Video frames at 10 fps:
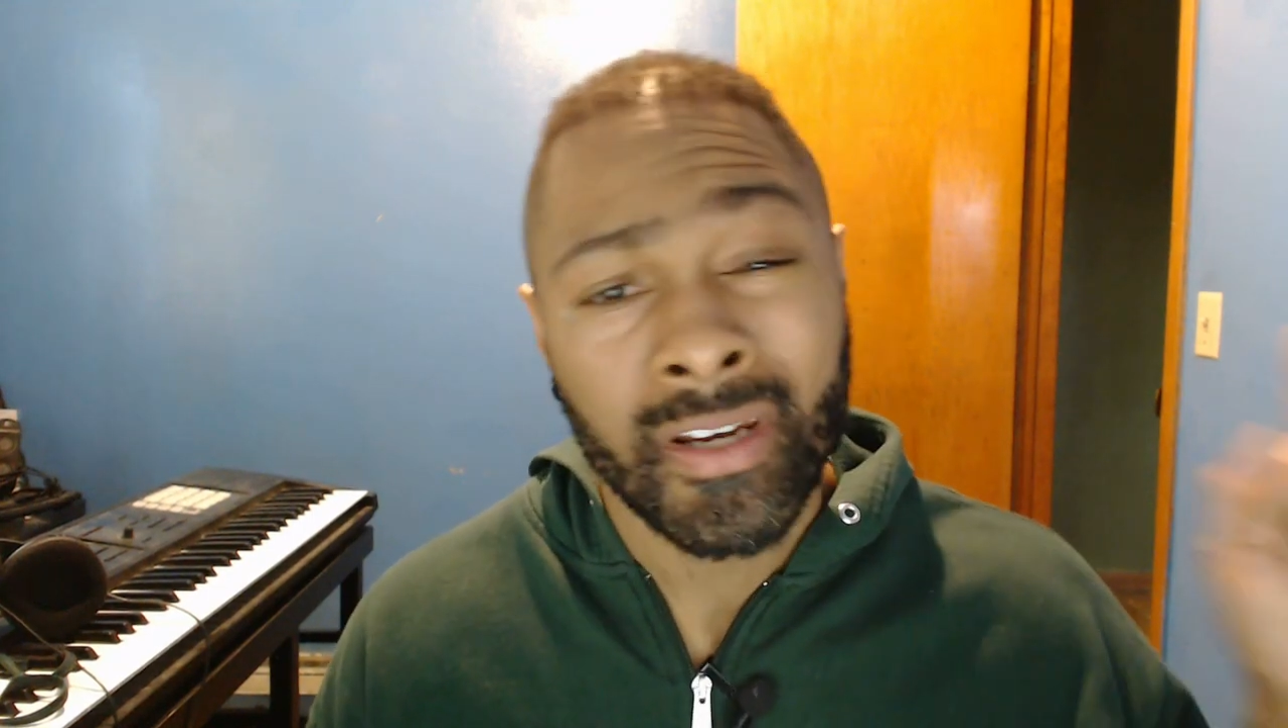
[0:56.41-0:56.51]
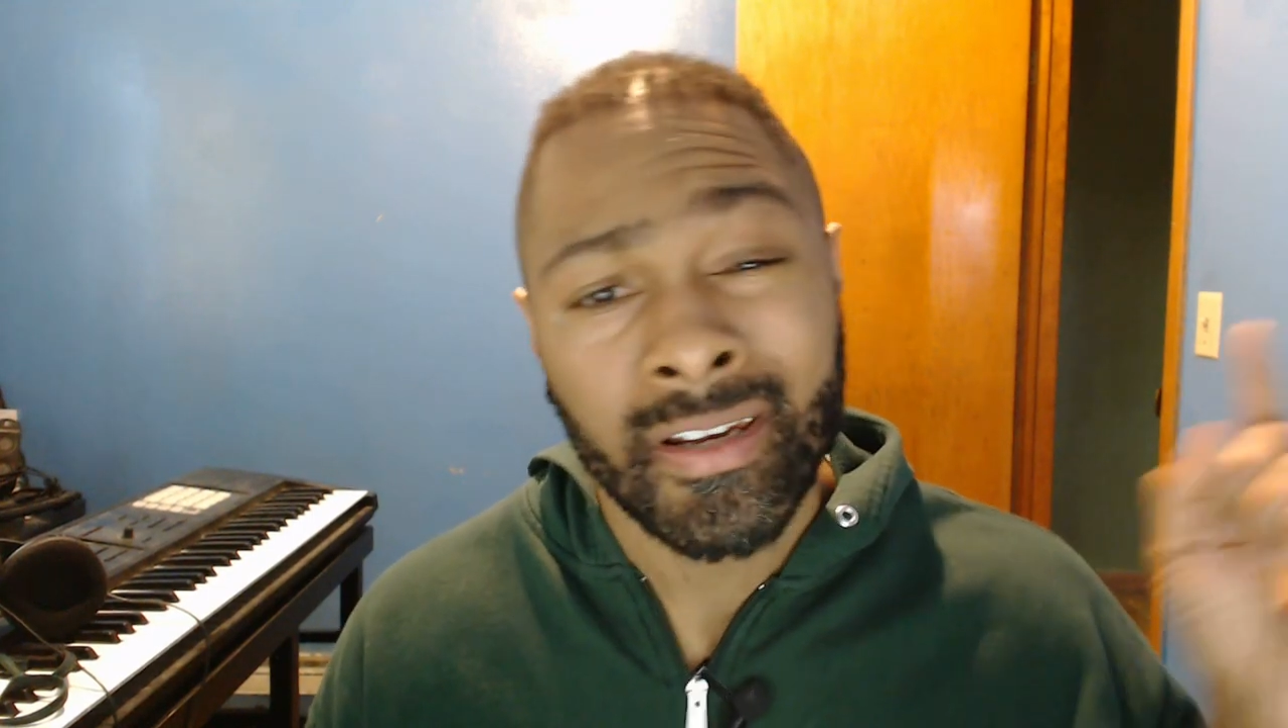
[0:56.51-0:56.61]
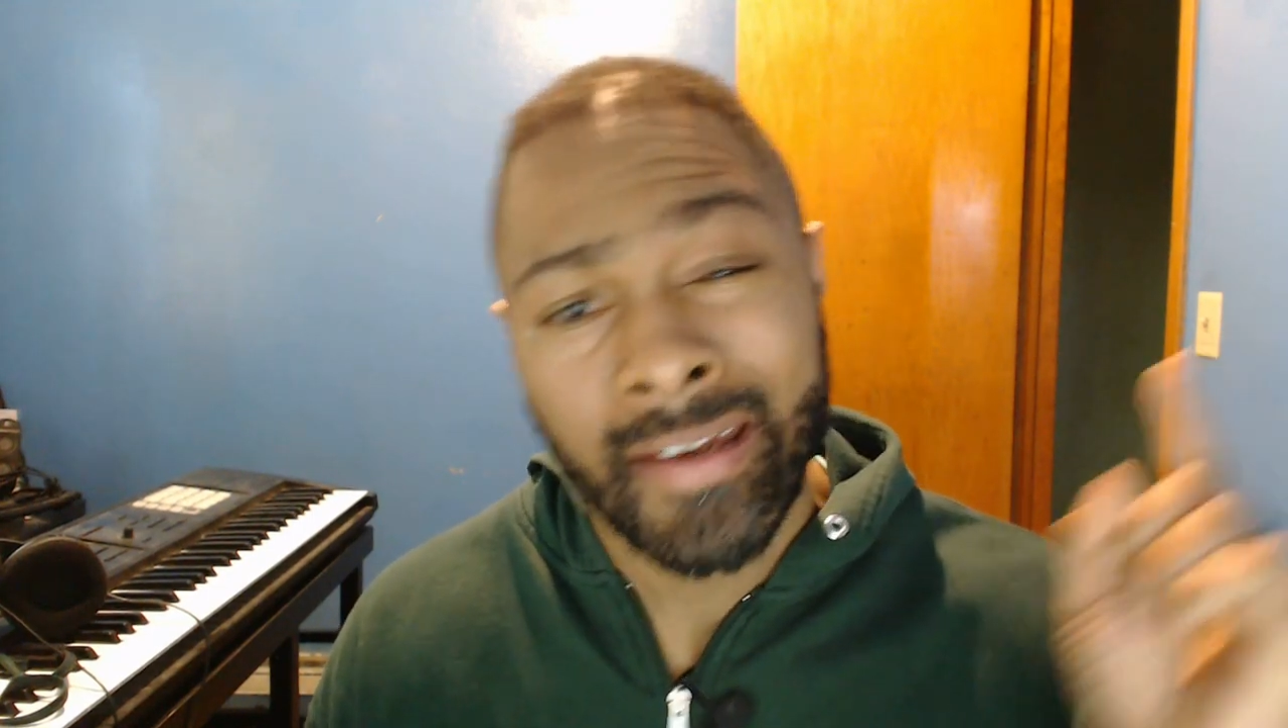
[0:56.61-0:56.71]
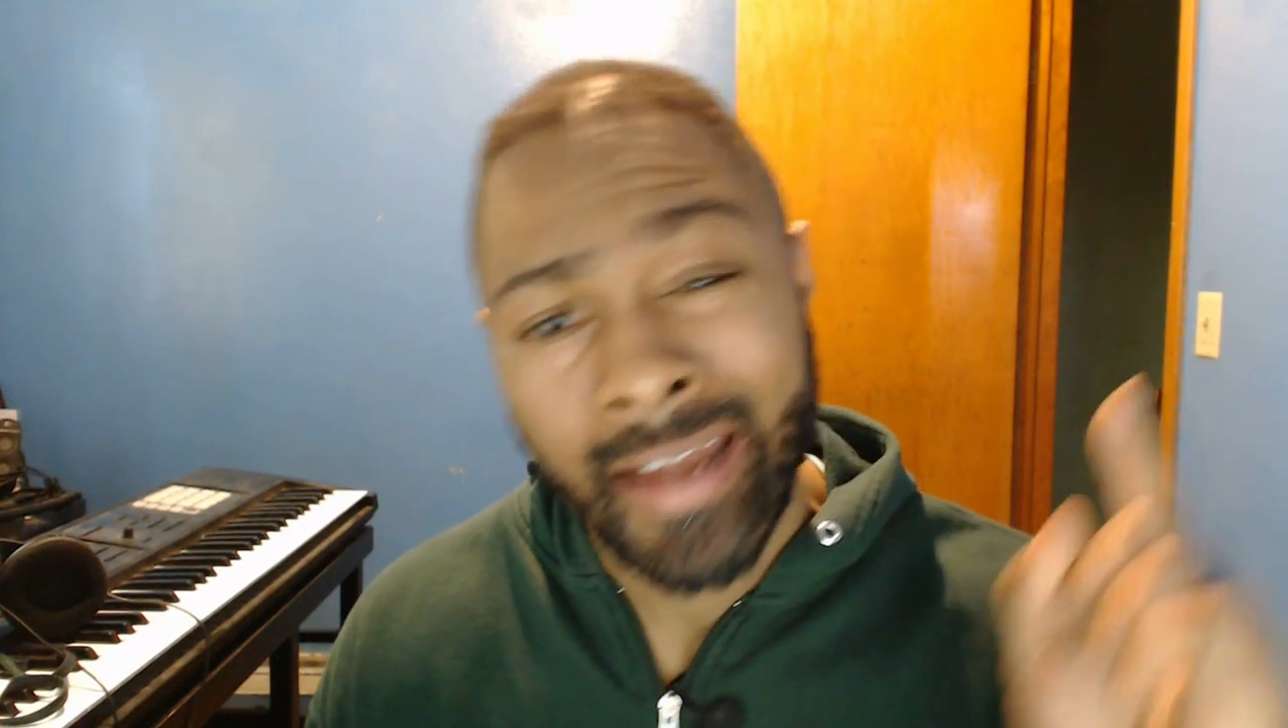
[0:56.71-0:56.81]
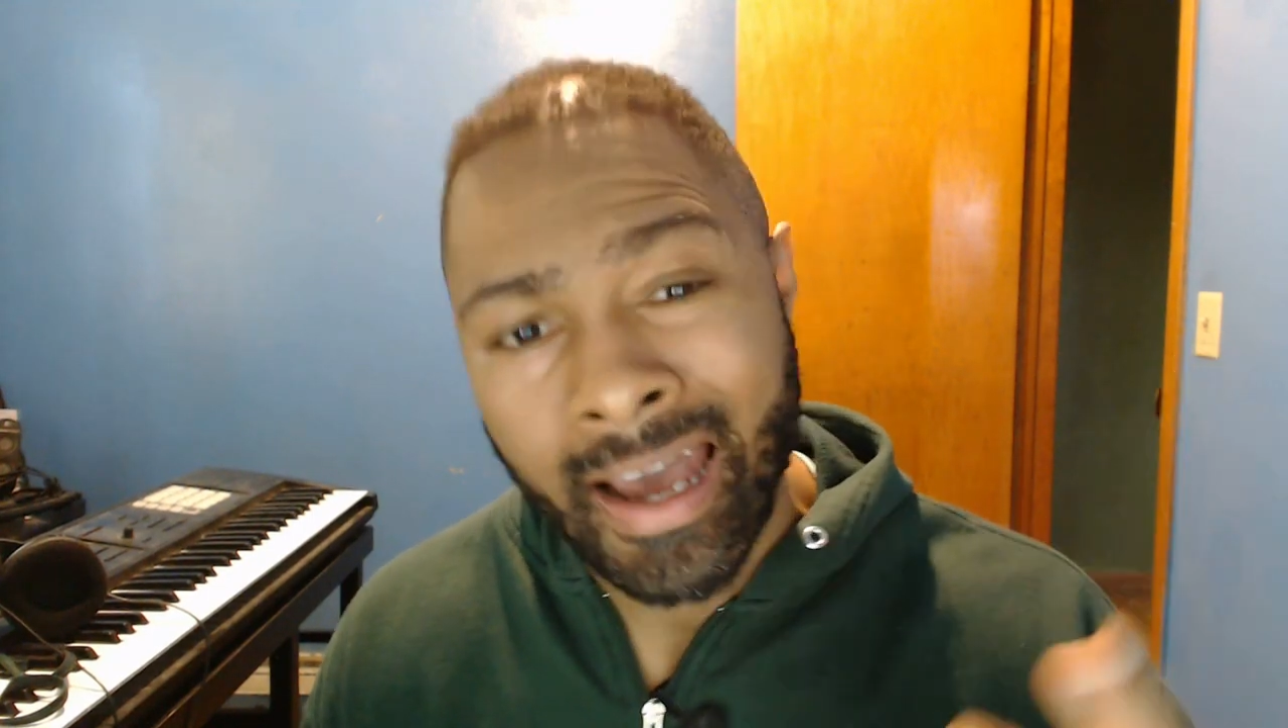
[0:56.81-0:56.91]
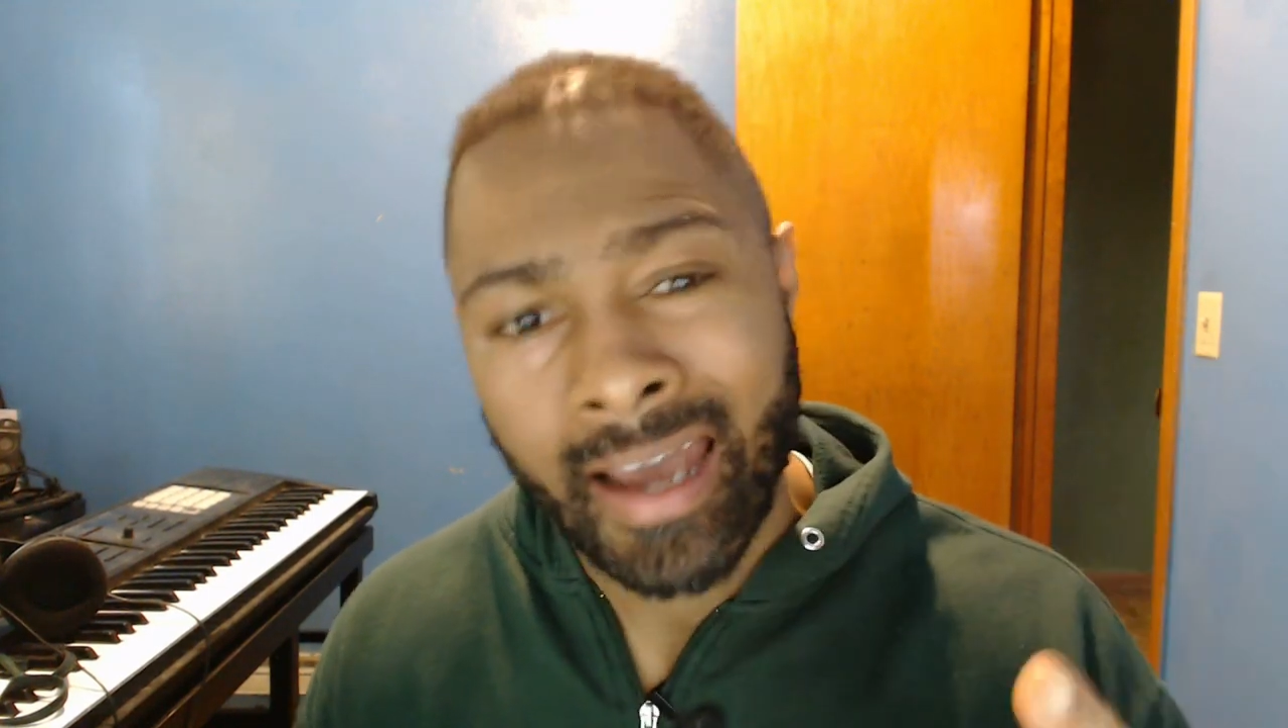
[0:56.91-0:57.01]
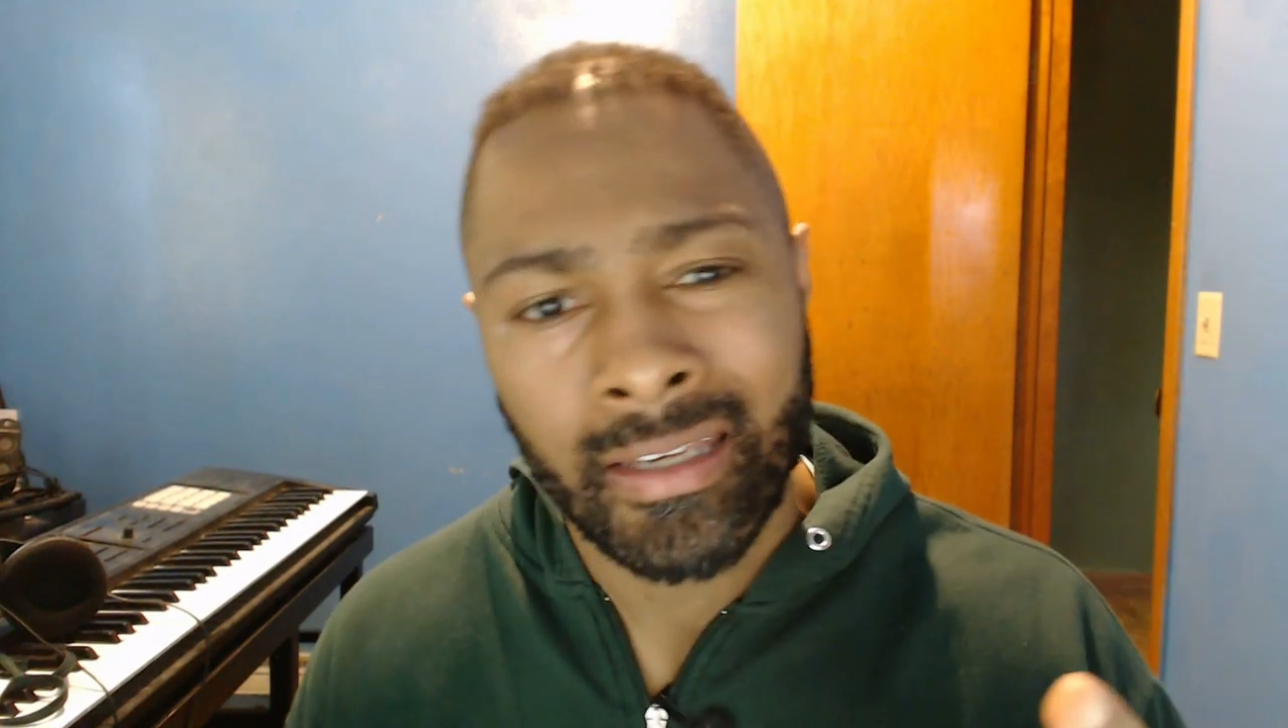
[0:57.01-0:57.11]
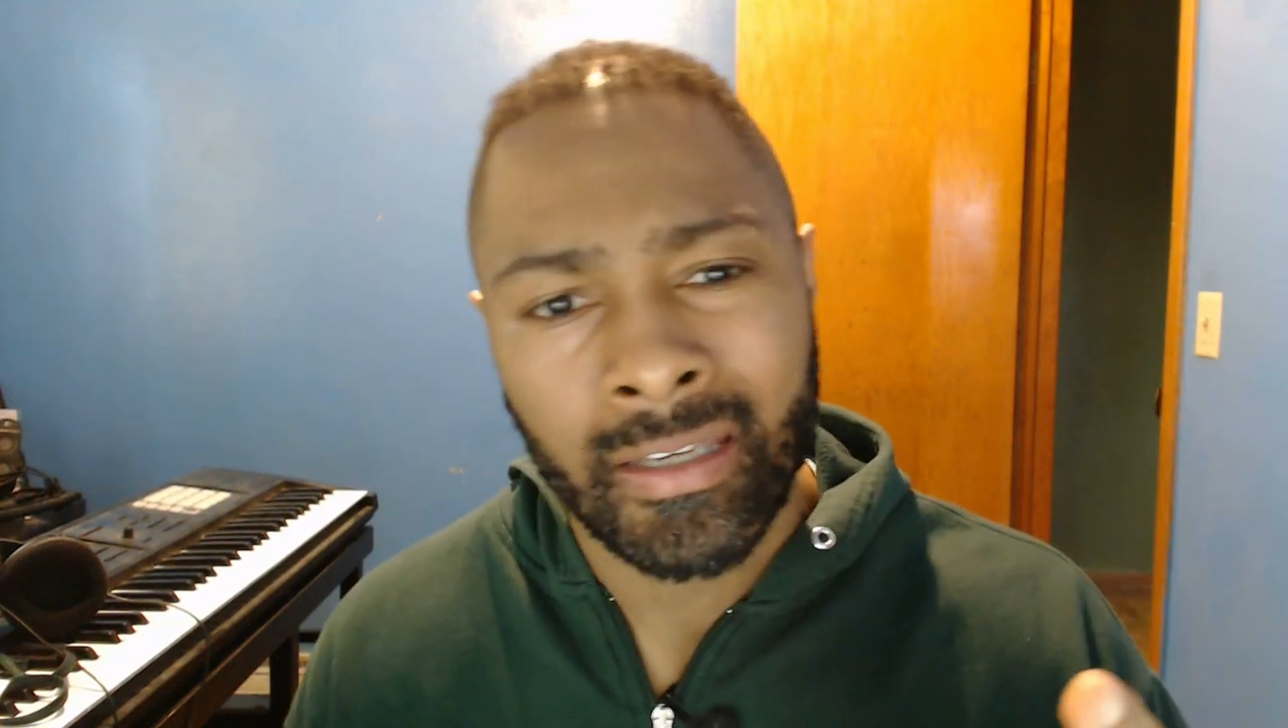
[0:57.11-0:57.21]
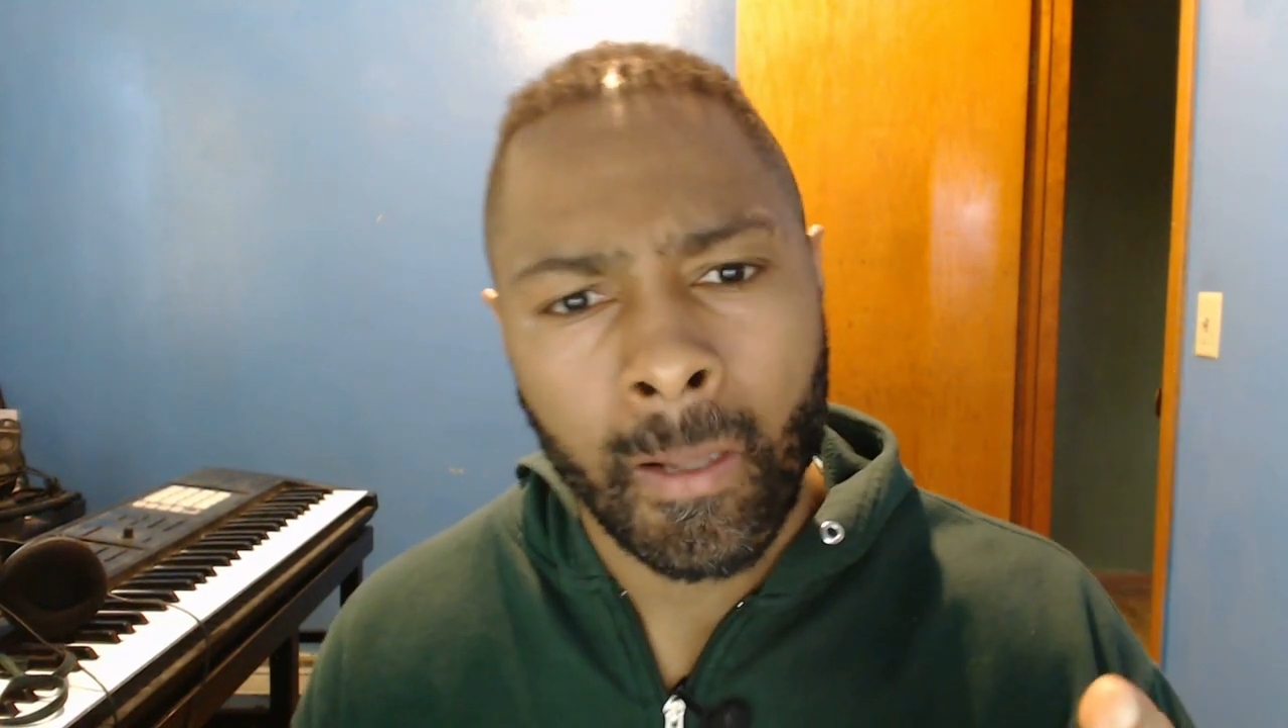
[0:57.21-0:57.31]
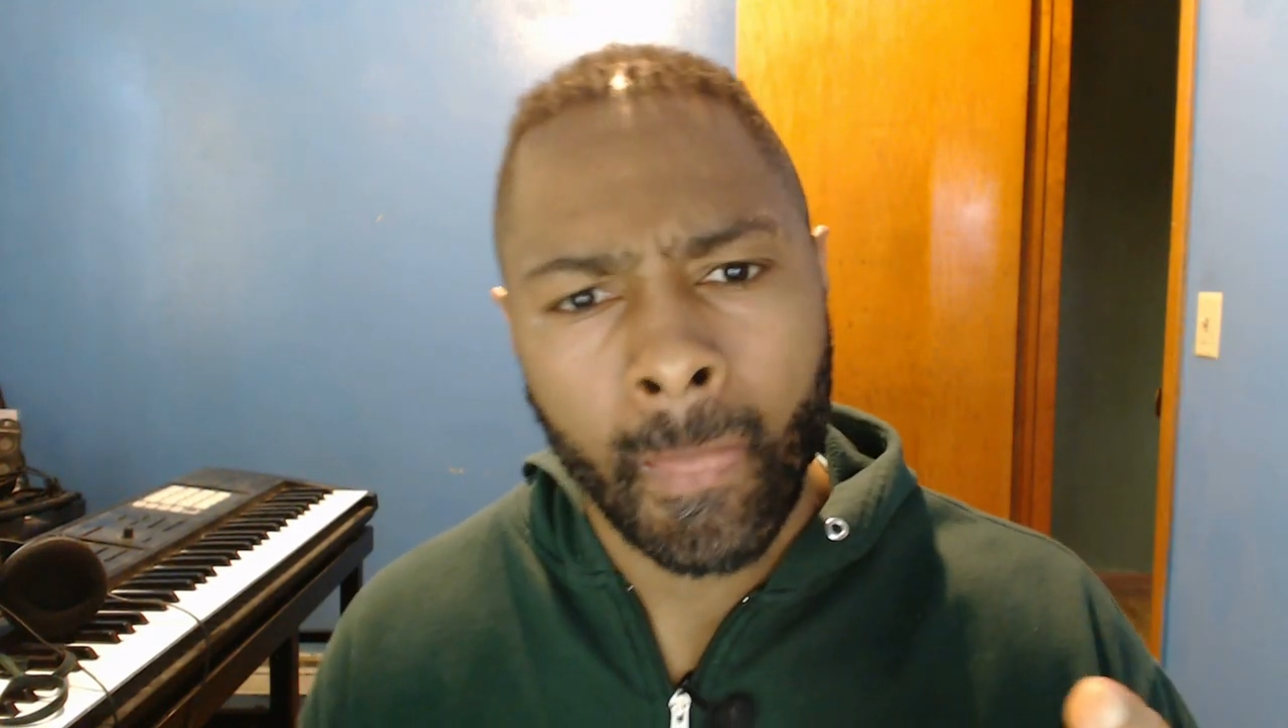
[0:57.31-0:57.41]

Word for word: not